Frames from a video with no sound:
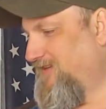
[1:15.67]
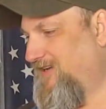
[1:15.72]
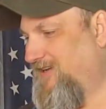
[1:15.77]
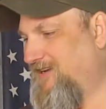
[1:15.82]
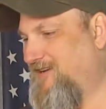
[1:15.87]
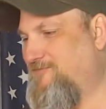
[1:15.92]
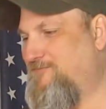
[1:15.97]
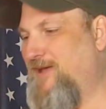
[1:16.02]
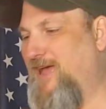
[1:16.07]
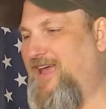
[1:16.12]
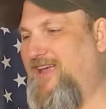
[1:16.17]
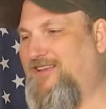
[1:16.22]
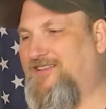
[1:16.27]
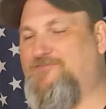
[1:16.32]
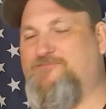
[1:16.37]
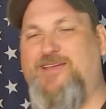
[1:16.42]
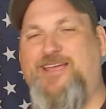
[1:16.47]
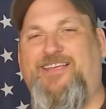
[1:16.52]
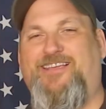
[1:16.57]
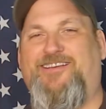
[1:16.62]
in the bag
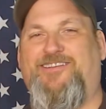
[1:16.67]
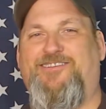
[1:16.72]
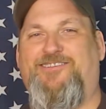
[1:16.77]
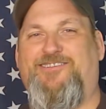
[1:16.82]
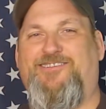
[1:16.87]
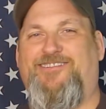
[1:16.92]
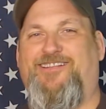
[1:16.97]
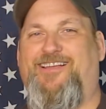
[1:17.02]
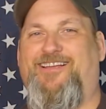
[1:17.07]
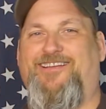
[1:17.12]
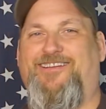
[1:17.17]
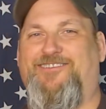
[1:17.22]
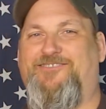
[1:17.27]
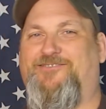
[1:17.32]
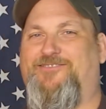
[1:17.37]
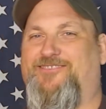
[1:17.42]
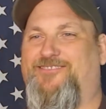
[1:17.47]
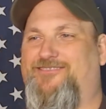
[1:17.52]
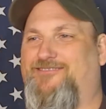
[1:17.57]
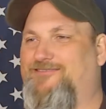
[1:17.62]
to make it look like it
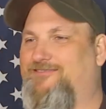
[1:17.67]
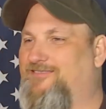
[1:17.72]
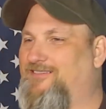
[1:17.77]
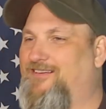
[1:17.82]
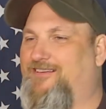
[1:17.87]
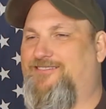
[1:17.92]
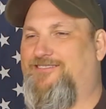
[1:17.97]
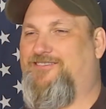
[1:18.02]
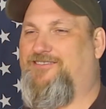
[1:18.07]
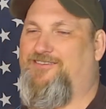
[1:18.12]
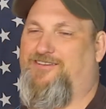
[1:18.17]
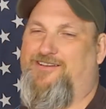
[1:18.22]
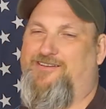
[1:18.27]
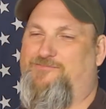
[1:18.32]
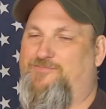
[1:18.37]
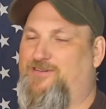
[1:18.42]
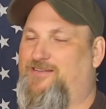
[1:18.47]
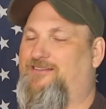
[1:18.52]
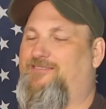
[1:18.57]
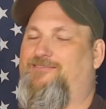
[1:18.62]
it's
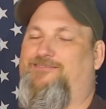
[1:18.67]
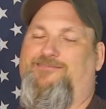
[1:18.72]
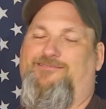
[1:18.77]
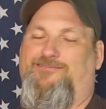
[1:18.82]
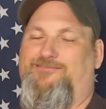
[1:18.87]
good, but